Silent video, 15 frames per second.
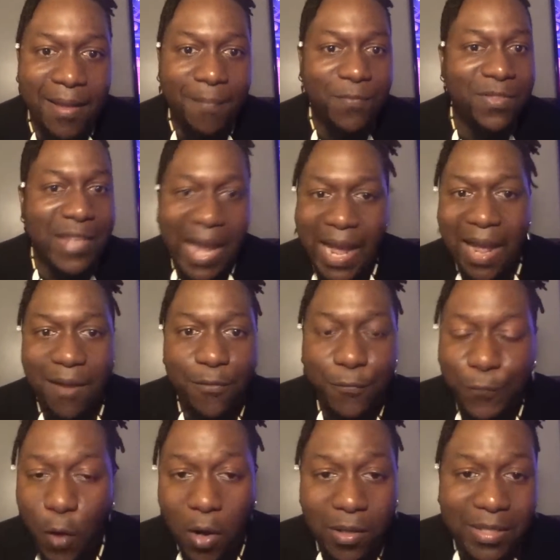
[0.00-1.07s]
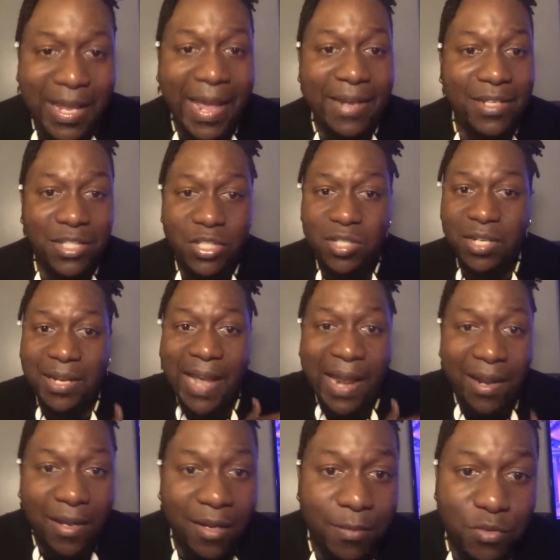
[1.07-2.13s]
Nah, fuck that. This shit got to
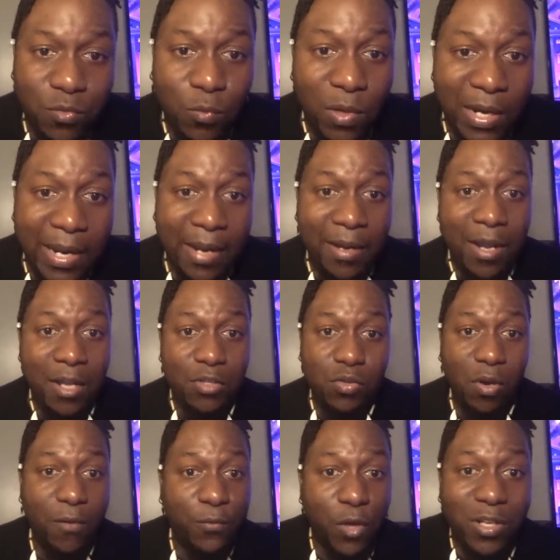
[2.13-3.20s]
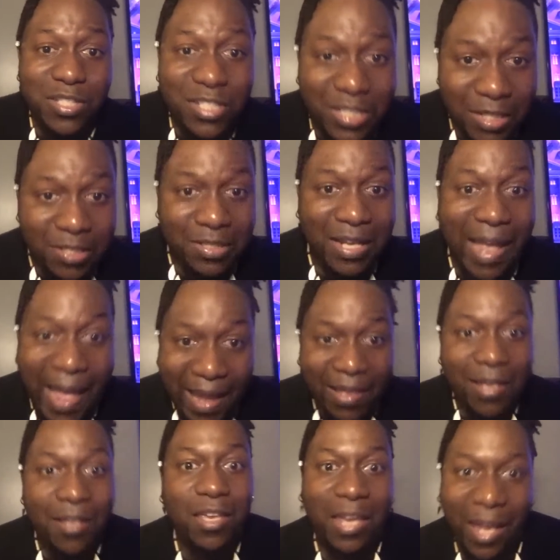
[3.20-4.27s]
come to an end. So if your sister
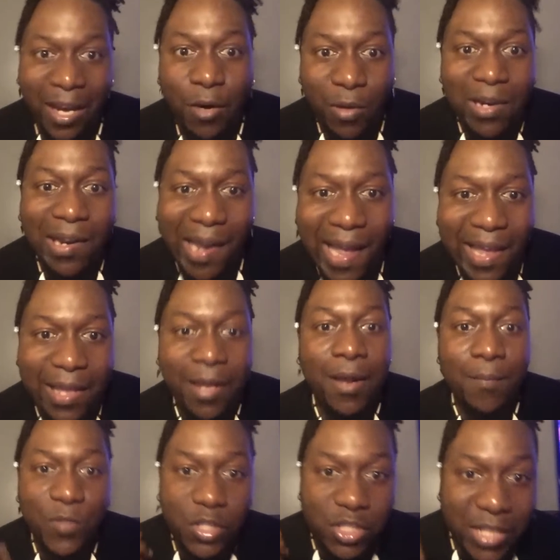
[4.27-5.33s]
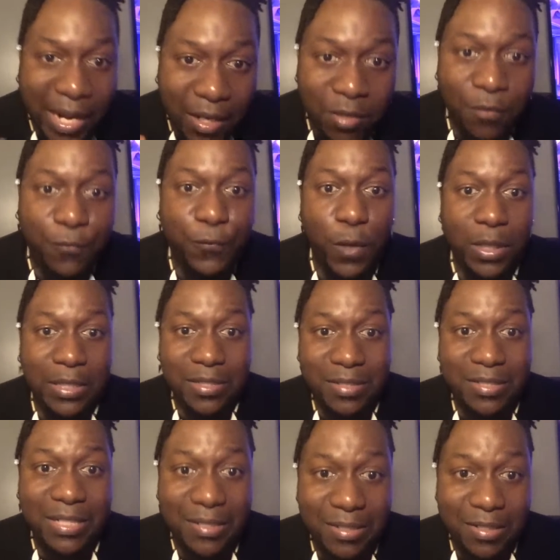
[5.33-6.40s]
acting Karen-like, check your fucking
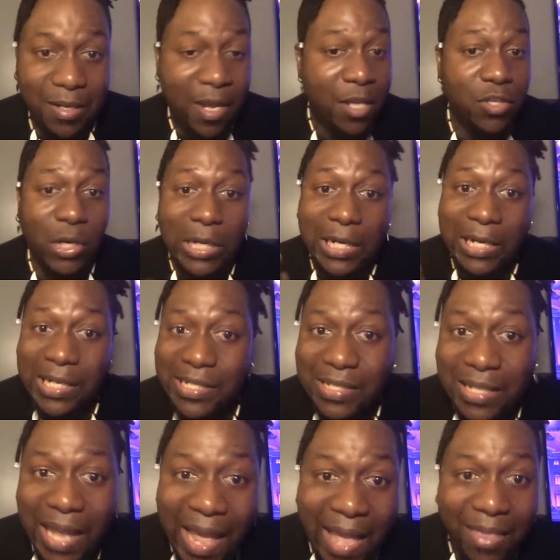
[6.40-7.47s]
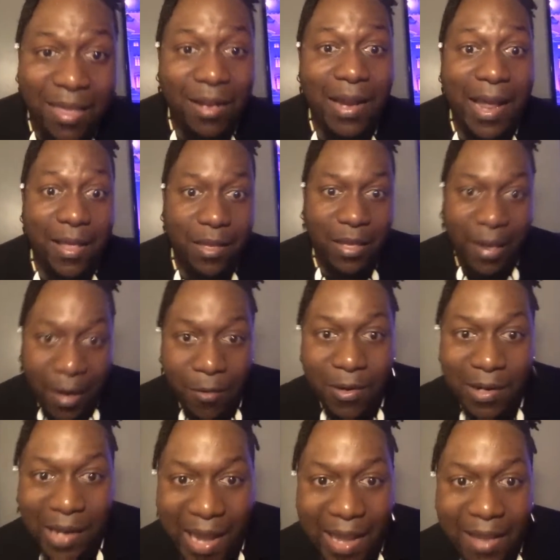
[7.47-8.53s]
sister. Your cousin acting like
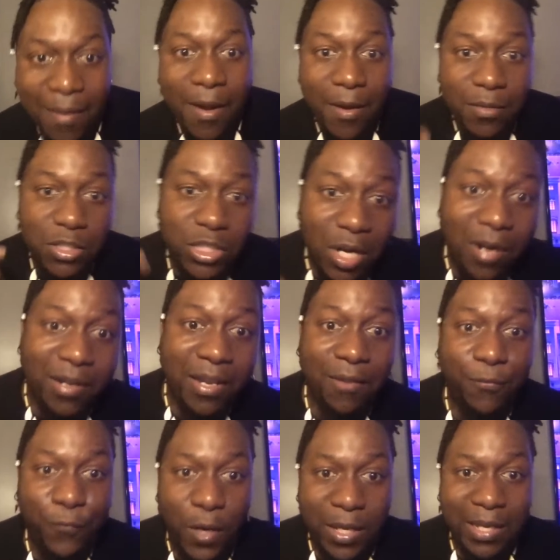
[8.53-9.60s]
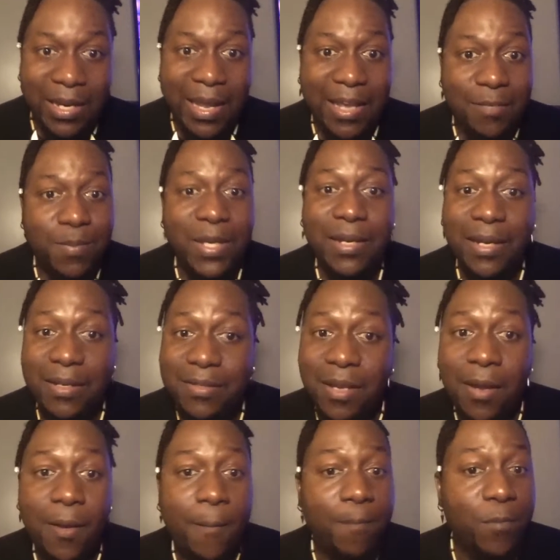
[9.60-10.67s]
Karen-like, chuck their fucking ass, because
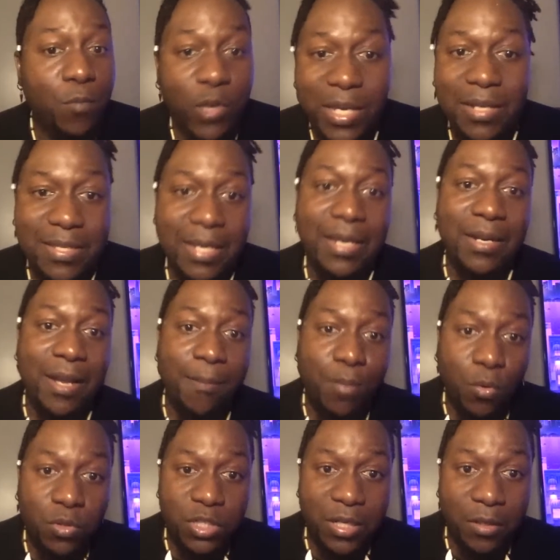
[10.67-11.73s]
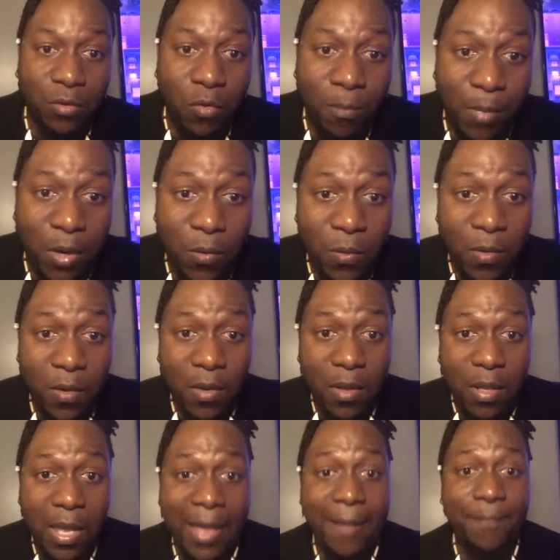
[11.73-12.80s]
we ain't taking that bullshit no more.
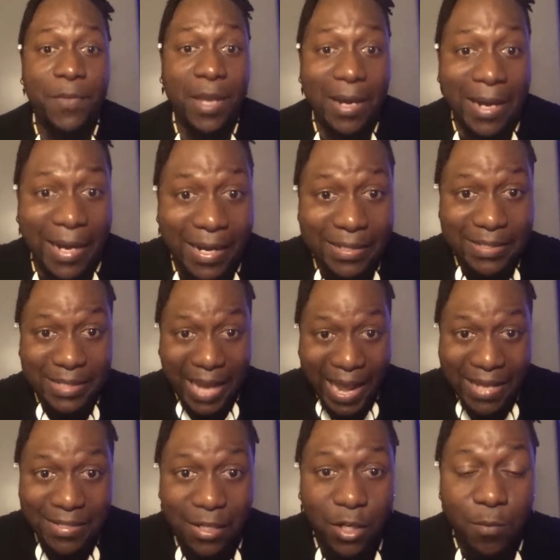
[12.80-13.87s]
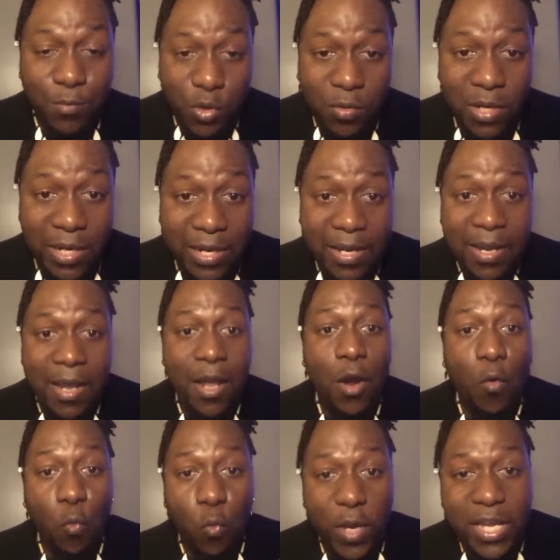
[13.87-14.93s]
And us as a community,
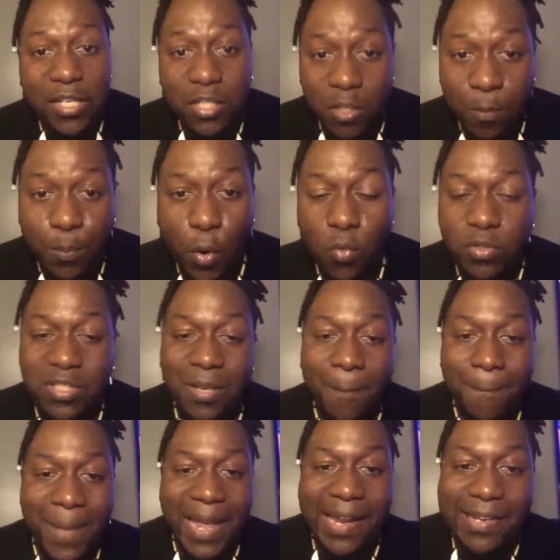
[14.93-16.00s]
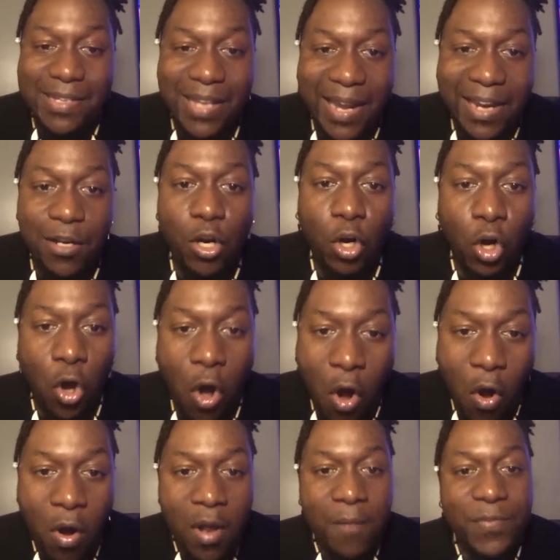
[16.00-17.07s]
we supposed to mandate
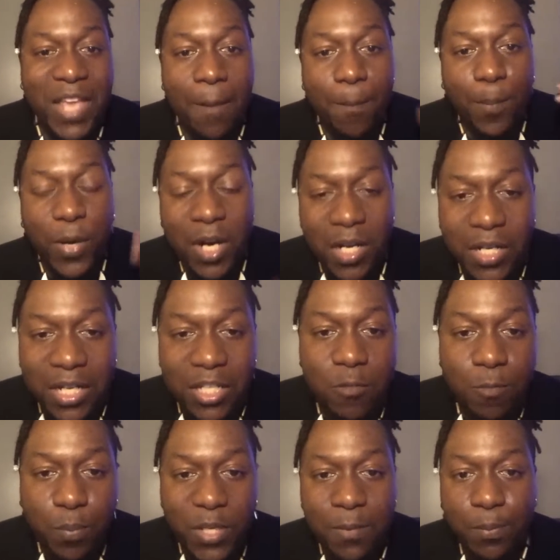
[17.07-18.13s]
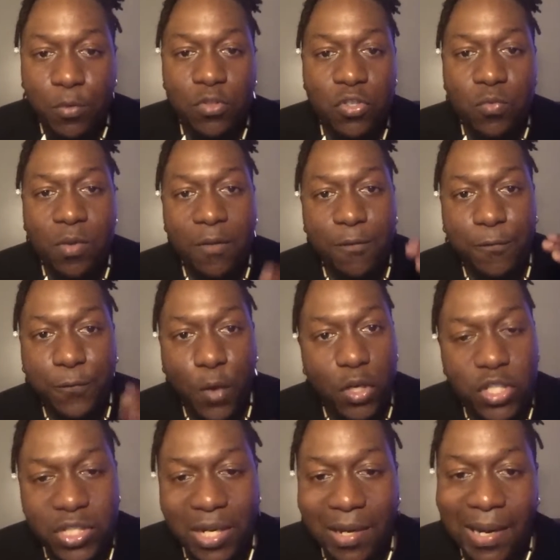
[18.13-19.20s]
law that punish people doing fuck
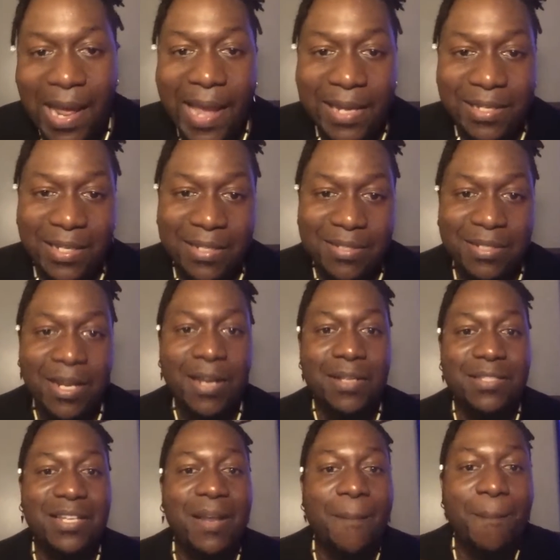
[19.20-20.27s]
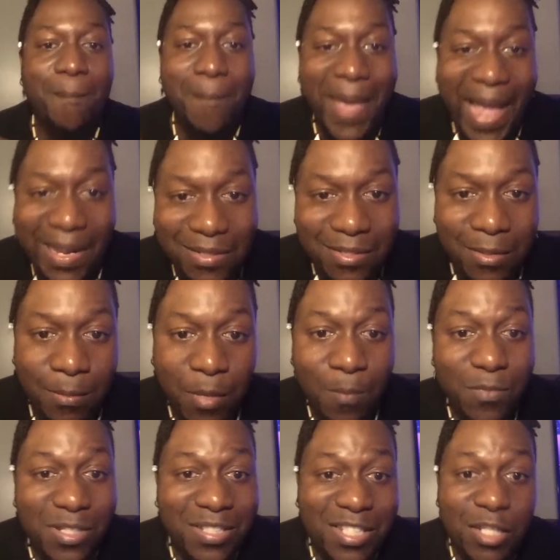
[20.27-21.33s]
shit like this to the maximum.
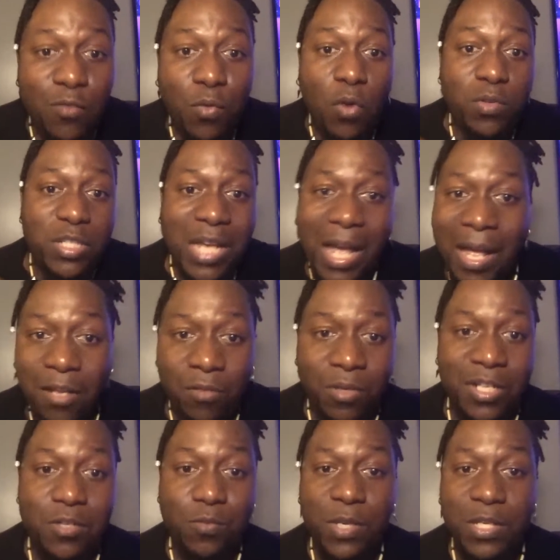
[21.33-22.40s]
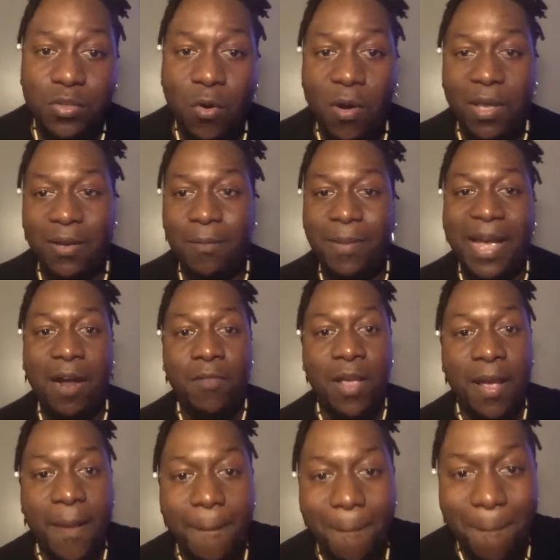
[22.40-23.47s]
Zero tolerance. We talking about
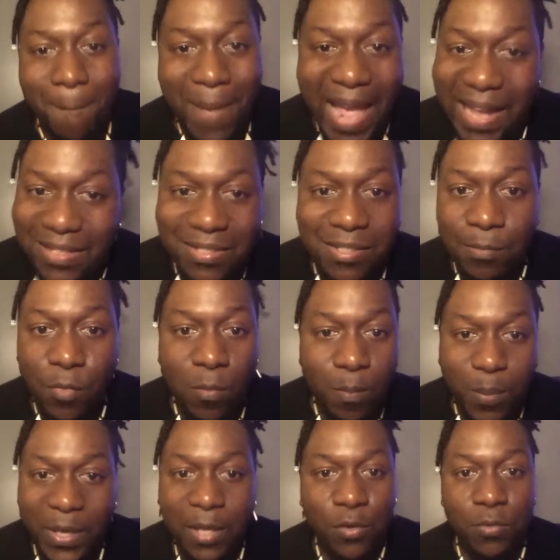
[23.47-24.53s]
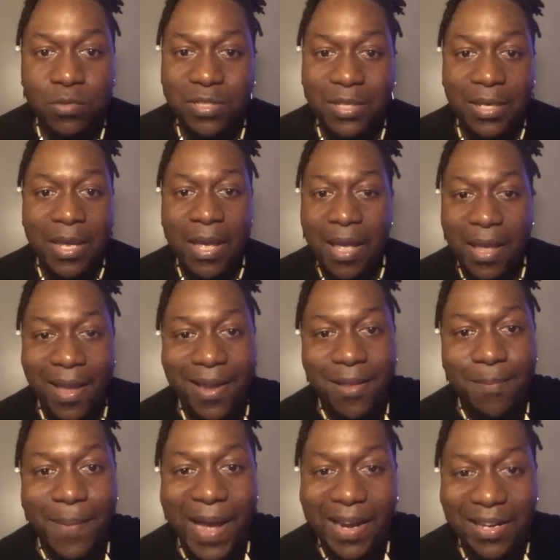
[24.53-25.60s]
maximum penalty.
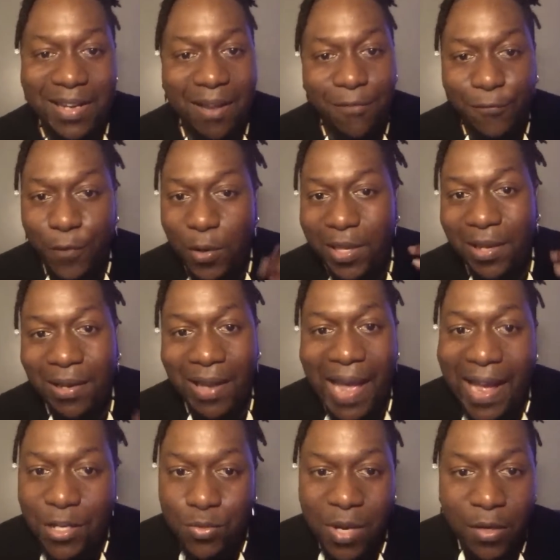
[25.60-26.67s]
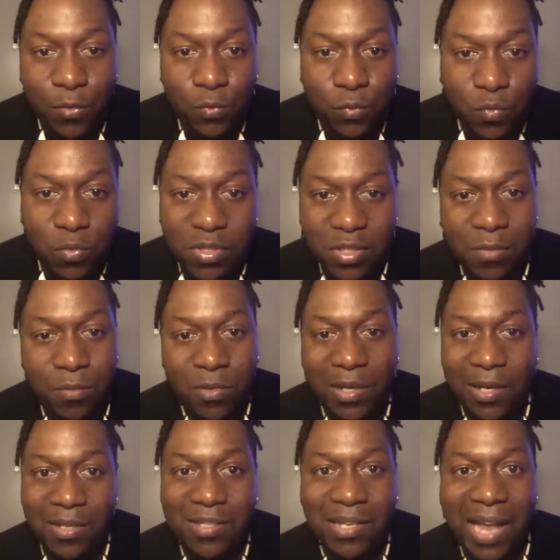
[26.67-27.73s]
Anybody that fucking lie trying to ruin someone
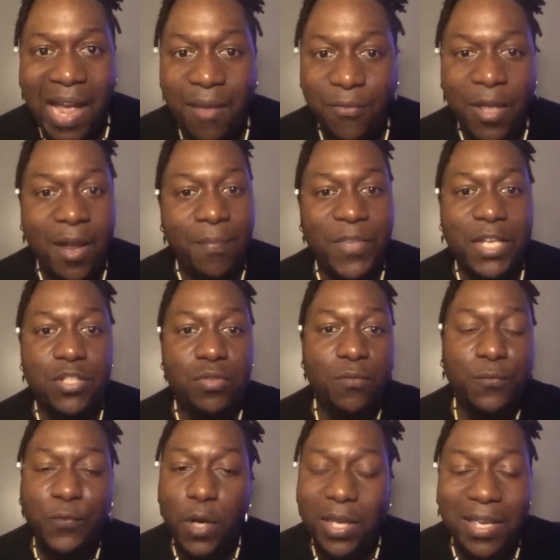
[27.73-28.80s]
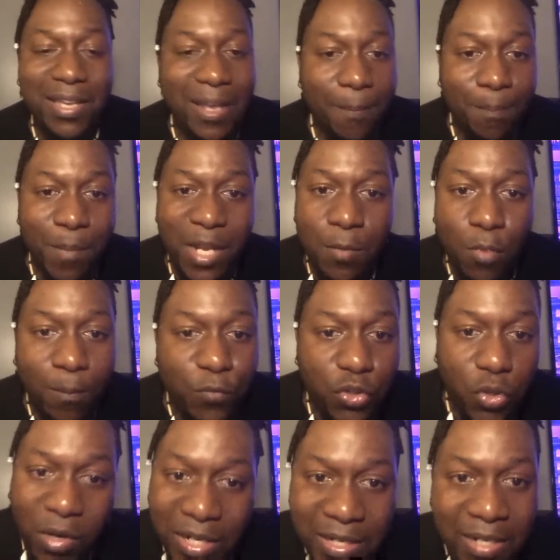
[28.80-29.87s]
else's life, they should fucking get minimum
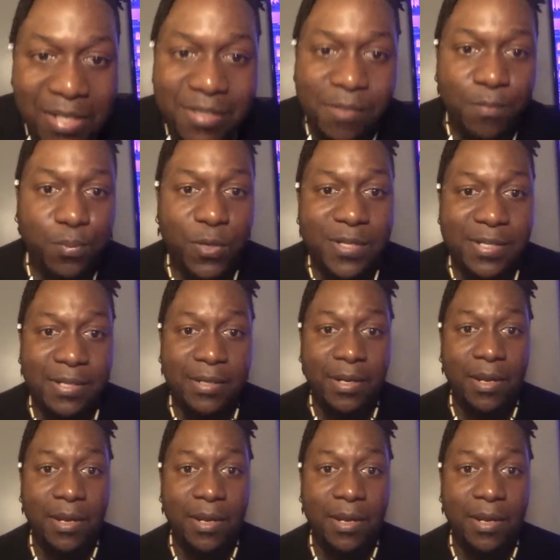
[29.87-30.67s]
30 years in prison.